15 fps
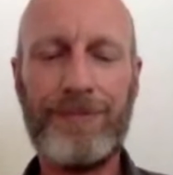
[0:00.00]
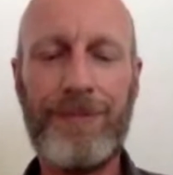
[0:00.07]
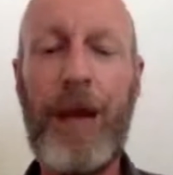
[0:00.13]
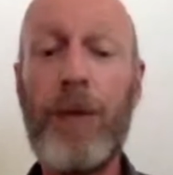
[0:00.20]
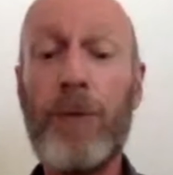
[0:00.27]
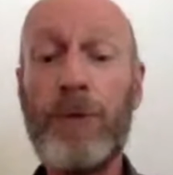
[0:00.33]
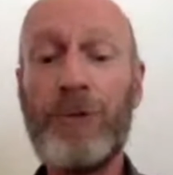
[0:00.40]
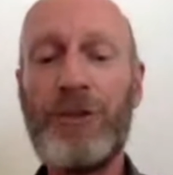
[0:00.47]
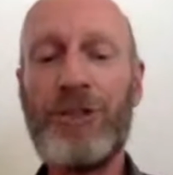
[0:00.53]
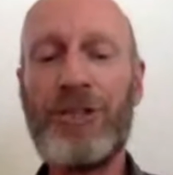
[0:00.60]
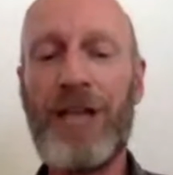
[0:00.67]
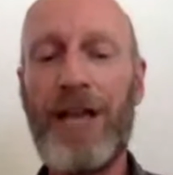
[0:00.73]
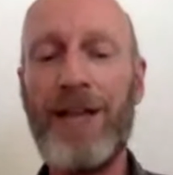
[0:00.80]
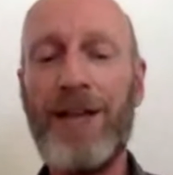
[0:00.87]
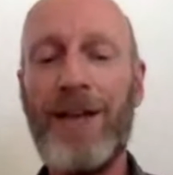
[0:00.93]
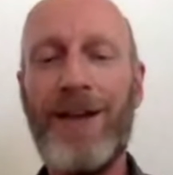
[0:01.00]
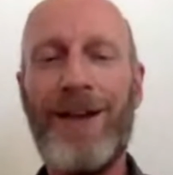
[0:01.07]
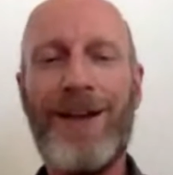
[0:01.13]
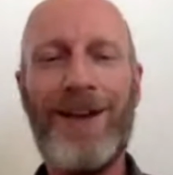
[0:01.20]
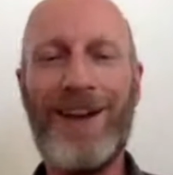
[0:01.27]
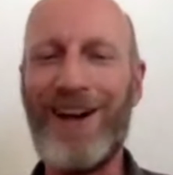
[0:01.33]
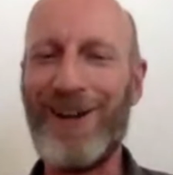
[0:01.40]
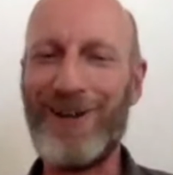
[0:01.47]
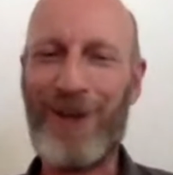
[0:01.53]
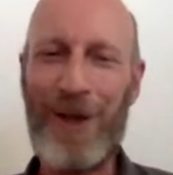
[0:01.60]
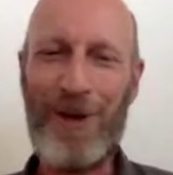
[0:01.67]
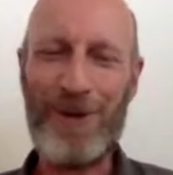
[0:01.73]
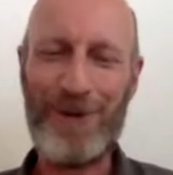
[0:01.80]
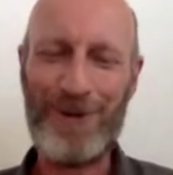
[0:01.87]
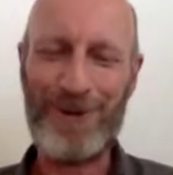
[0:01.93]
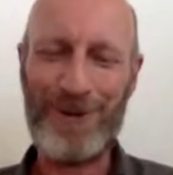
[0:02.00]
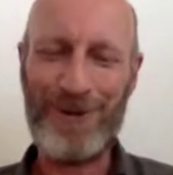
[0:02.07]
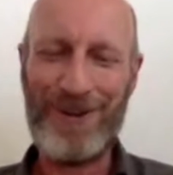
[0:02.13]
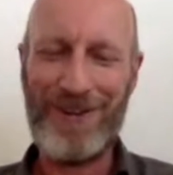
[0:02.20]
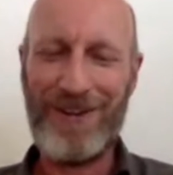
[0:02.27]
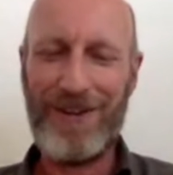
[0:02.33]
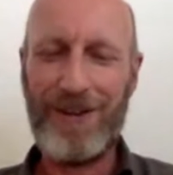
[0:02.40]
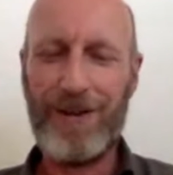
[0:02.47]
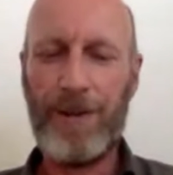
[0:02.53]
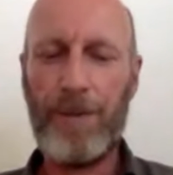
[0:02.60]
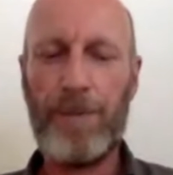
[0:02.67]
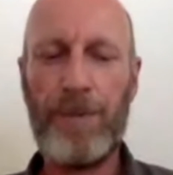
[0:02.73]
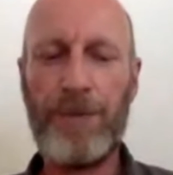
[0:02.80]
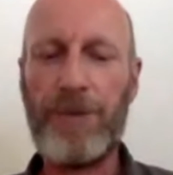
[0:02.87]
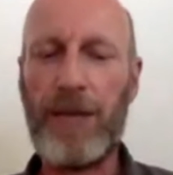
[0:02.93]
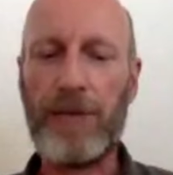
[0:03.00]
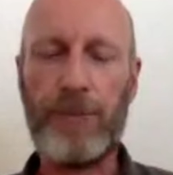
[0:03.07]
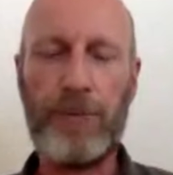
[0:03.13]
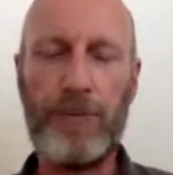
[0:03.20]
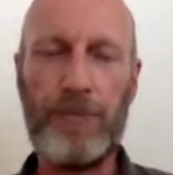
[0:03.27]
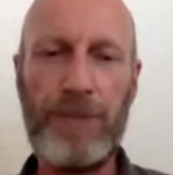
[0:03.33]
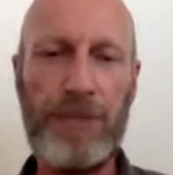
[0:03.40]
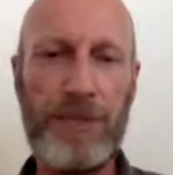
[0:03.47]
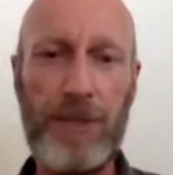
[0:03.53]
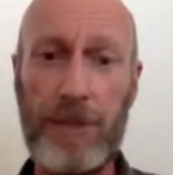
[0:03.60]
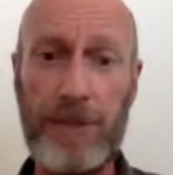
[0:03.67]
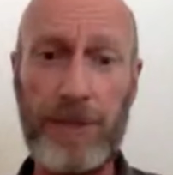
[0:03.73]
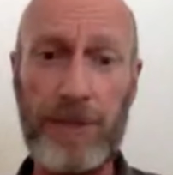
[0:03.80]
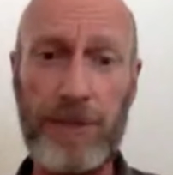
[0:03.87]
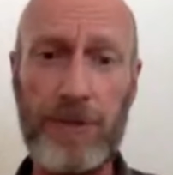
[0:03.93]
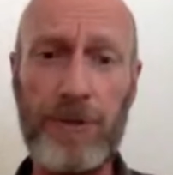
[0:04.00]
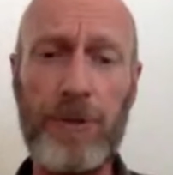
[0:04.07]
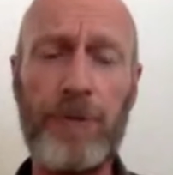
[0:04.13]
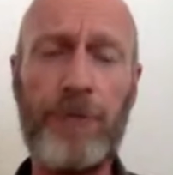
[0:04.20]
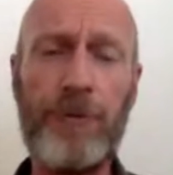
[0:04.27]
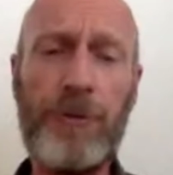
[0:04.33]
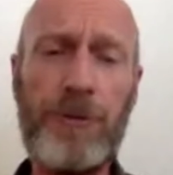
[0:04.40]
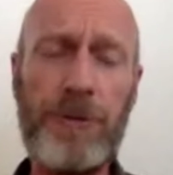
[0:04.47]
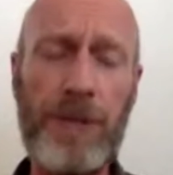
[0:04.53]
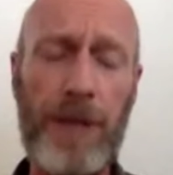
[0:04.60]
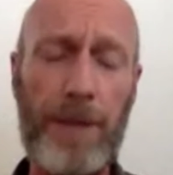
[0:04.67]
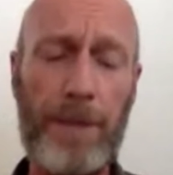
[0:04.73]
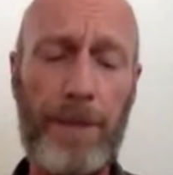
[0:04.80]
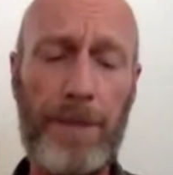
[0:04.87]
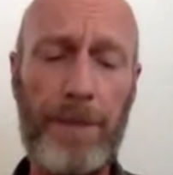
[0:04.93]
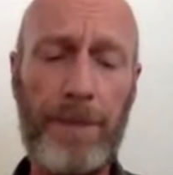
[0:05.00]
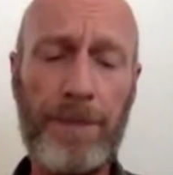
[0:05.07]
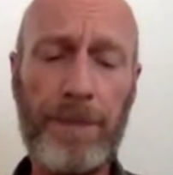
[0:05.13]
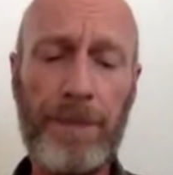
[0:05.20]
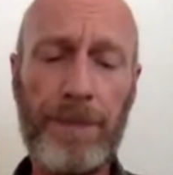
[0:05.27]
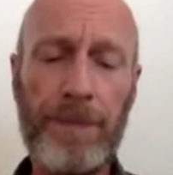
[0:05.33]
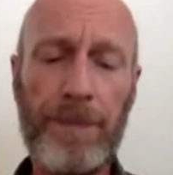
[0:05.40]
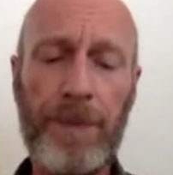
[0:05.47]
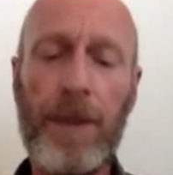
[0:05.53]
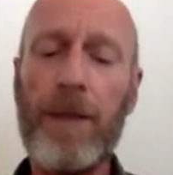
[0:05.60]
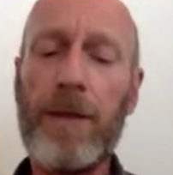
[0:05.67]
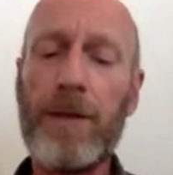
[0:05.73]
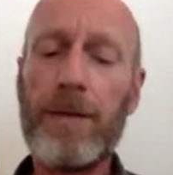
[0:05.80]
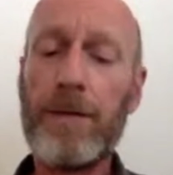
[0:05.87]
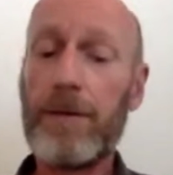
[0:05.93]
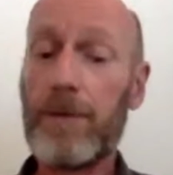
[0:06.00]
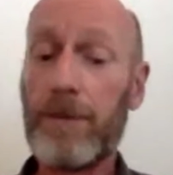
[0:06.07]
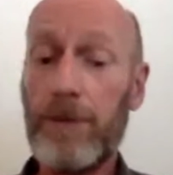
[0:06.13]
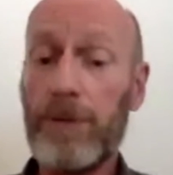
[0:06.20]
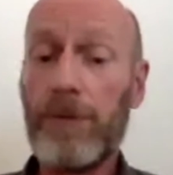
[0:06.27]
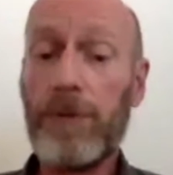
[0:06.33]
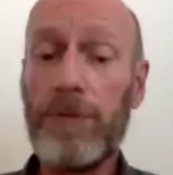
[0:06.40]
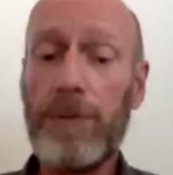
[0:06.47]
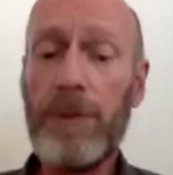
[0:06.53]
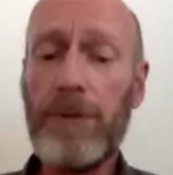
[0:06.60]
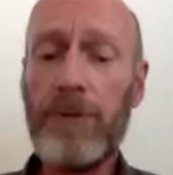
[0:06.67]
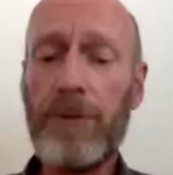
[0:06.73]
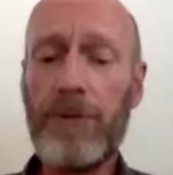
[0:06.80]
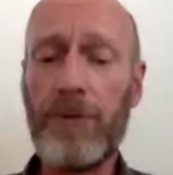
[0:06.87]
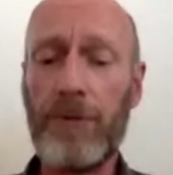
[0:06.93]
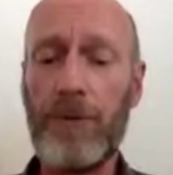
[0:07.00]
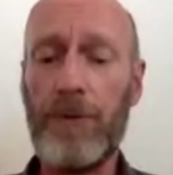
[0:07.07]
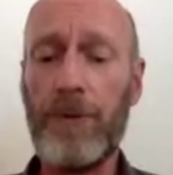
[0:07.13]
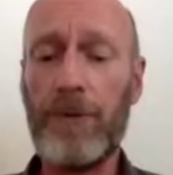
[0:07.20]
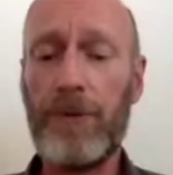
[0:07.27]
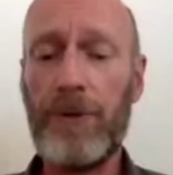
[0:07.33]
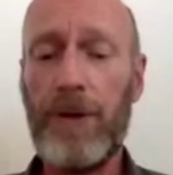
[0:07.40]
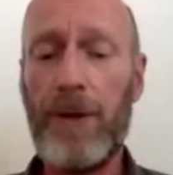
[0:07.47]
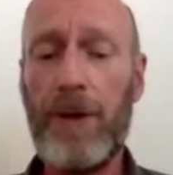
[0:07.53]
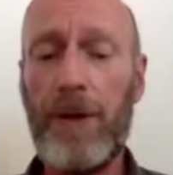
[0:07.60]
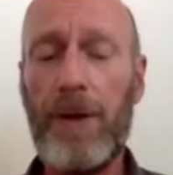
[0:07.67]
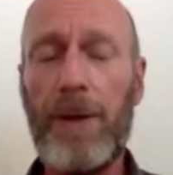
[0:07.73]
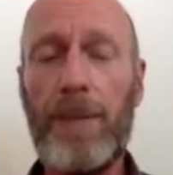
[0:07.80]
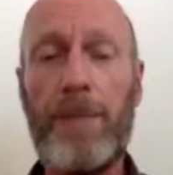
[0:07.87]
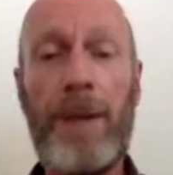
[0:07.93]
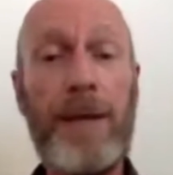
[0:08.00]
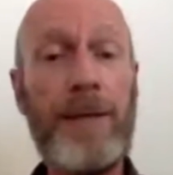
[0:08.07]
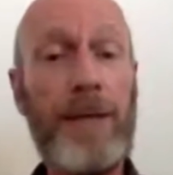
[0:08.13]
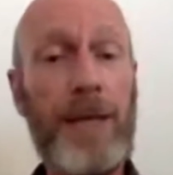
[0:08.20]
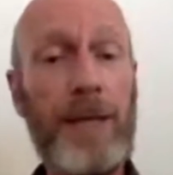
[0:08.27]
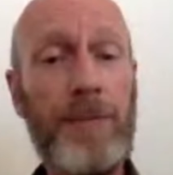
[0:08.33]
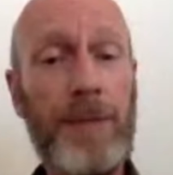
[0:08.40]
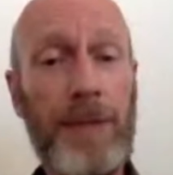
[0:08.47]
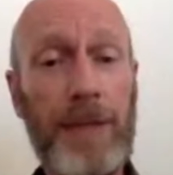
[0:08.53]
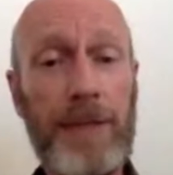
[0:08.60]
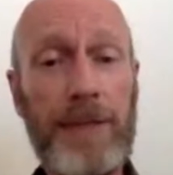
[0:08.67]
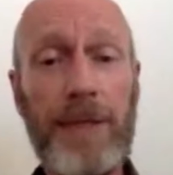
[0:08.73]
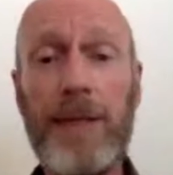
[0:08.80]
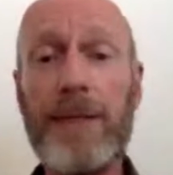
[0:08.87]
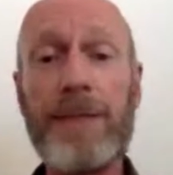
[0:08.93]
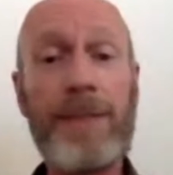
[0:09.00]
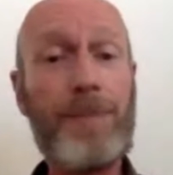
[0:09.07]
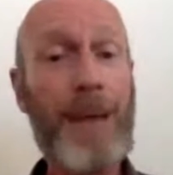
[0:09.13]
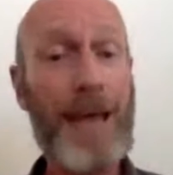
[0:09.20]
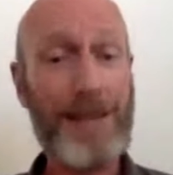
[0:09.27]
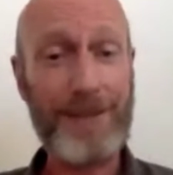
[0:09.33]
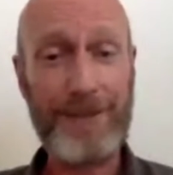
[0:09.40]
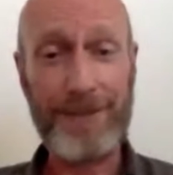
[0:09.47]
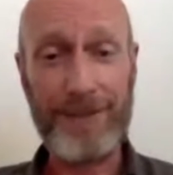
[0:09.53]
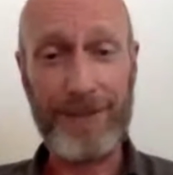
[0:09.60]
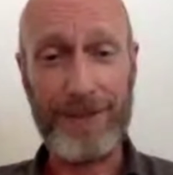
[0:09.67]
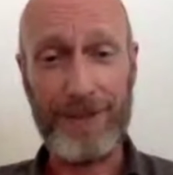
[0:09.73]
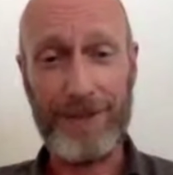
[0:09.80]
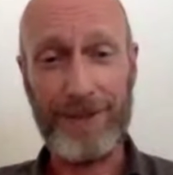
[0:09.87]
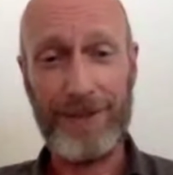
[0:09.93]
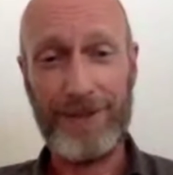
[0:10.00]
I want to say, I know, but that would be certain to confuse him. Good to meet you, George. My name is Sebastian.